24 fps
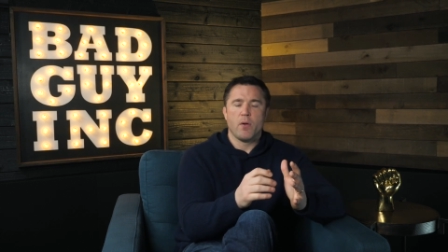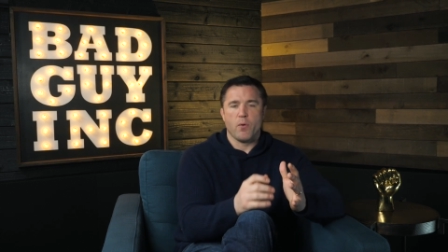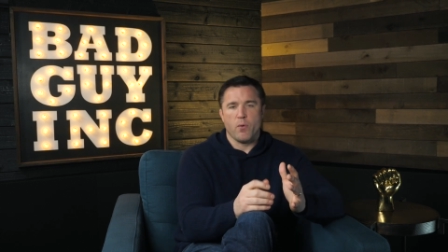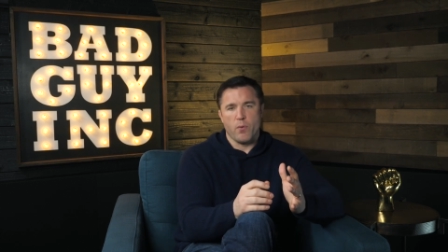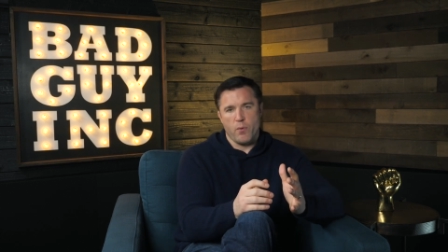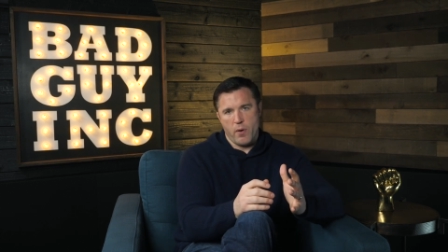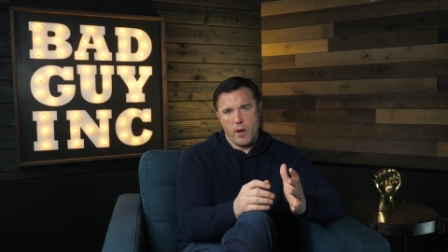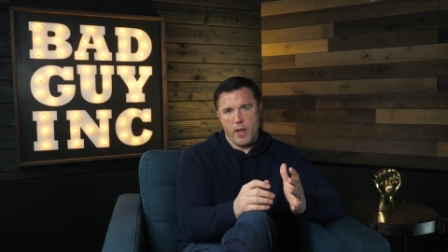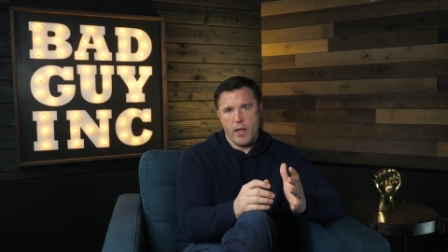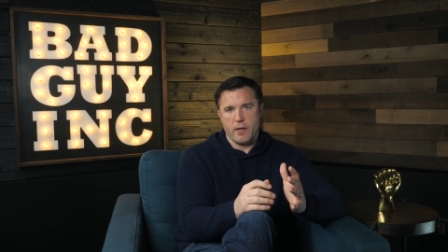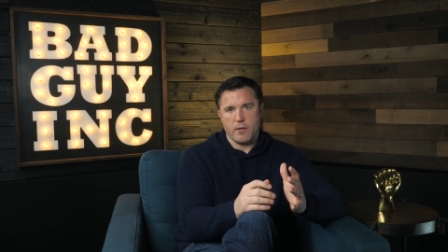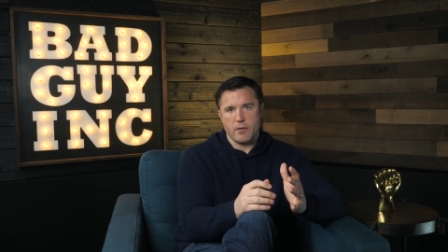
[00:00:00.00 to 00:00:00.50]

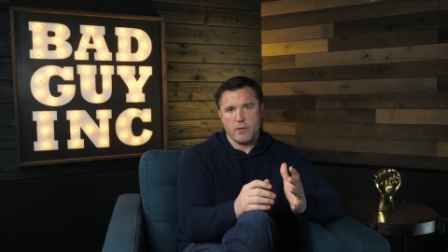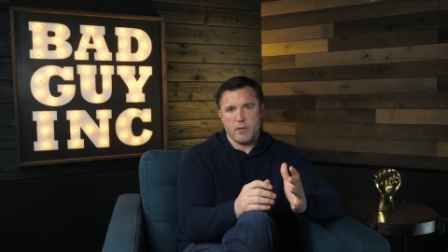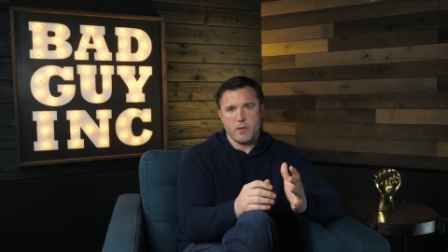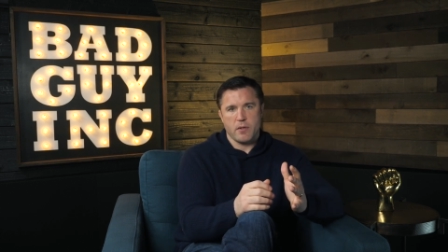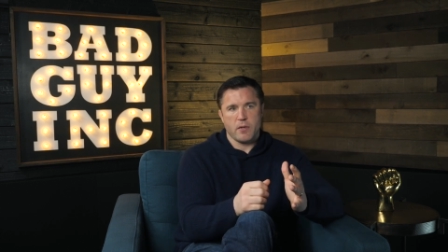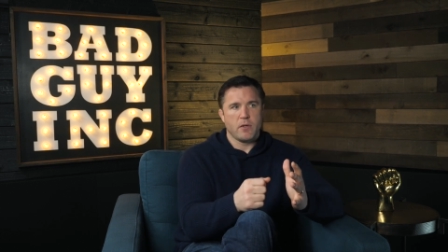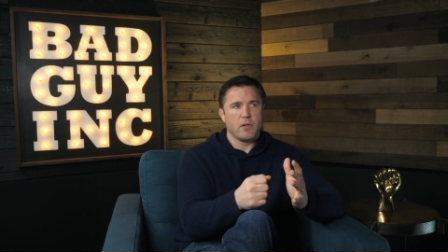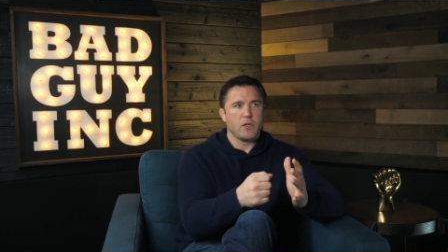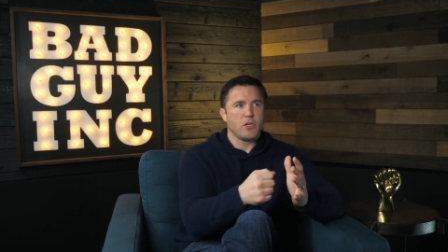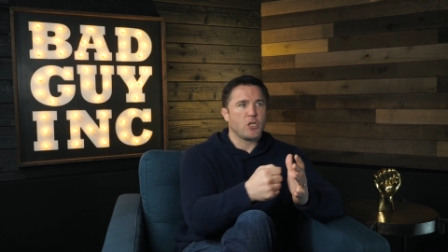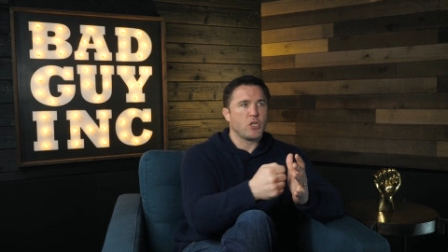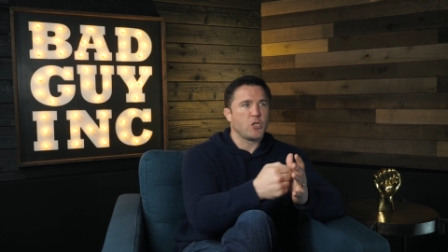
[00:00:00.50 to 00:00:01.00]
rest,
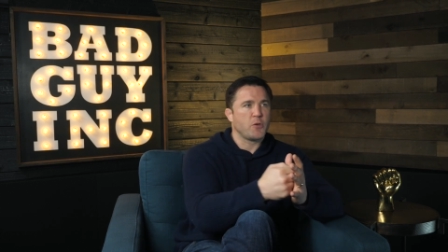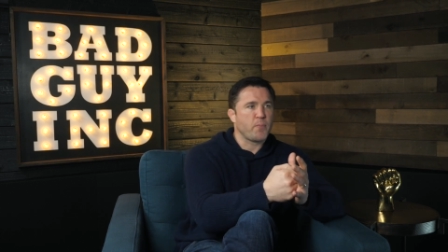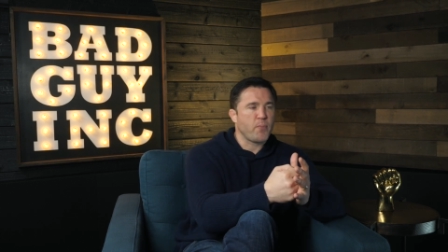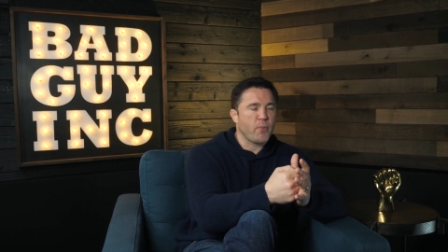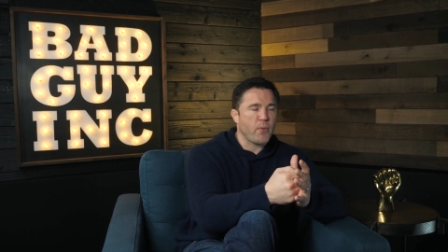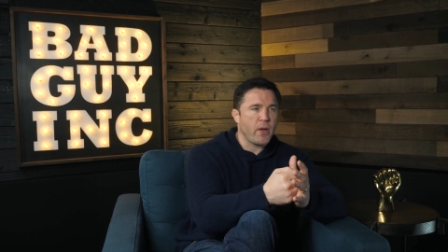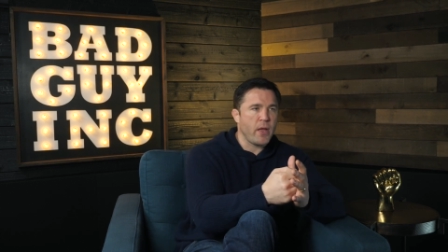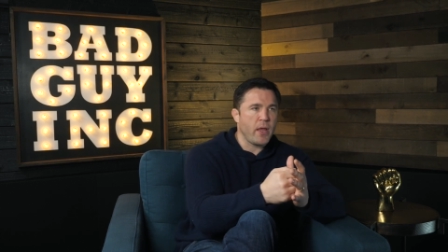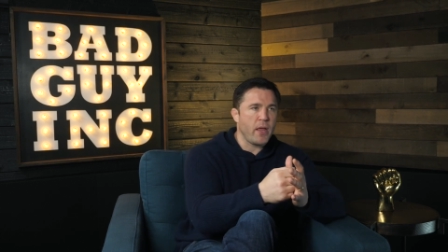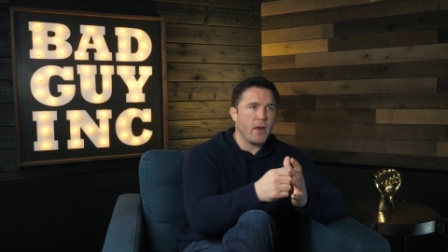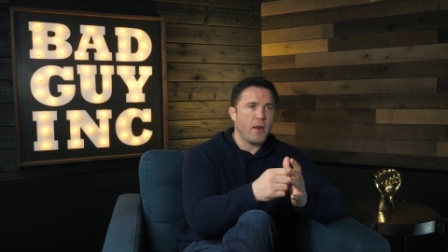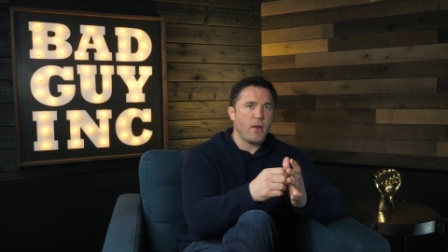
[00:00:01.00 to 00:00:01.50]

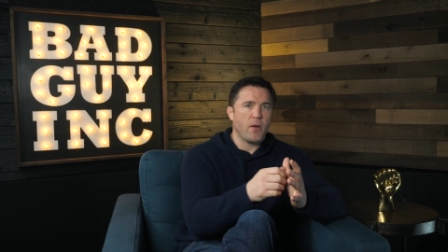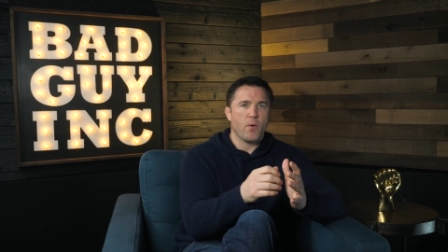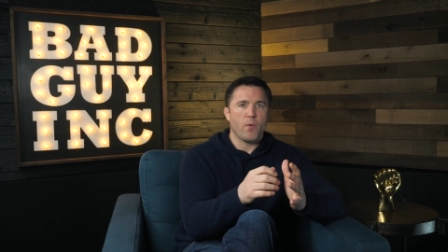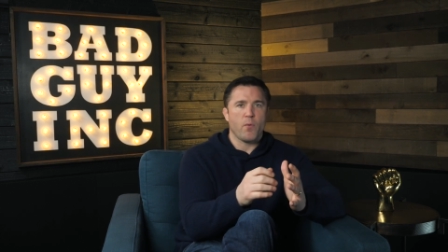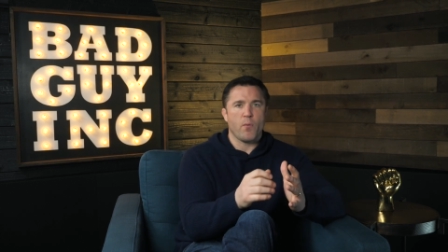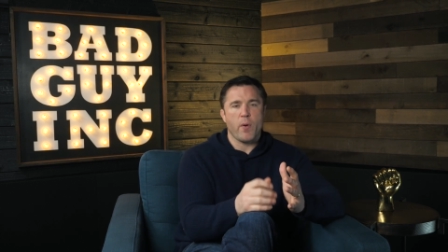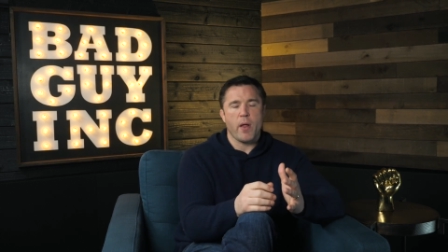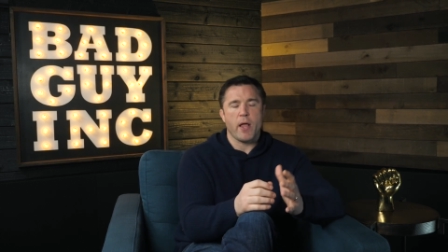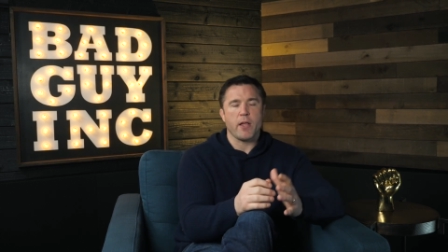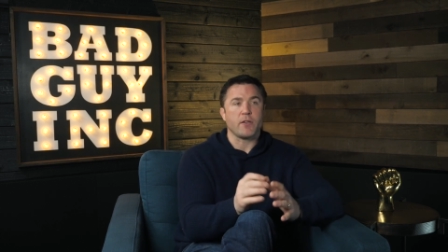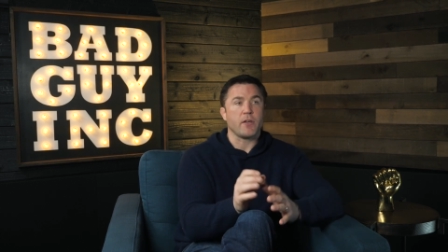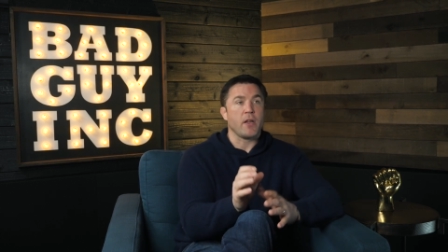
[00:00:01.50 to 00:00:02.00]
sprint,
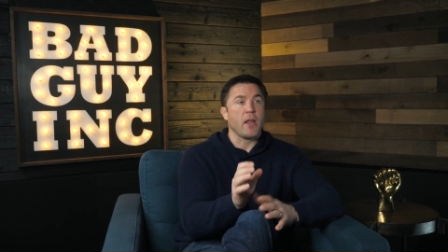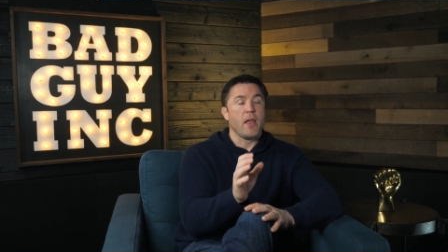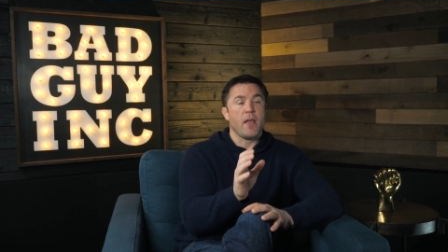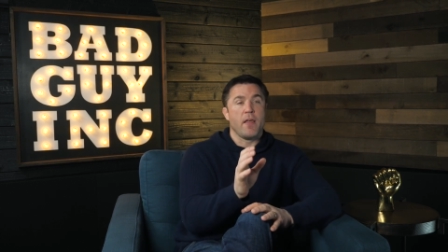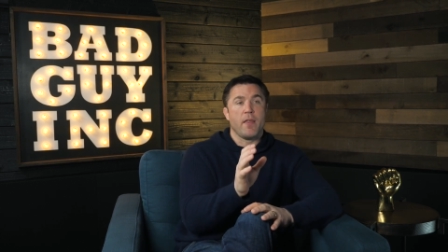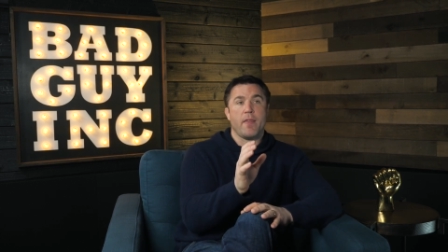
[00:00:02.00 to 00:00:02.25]
rest.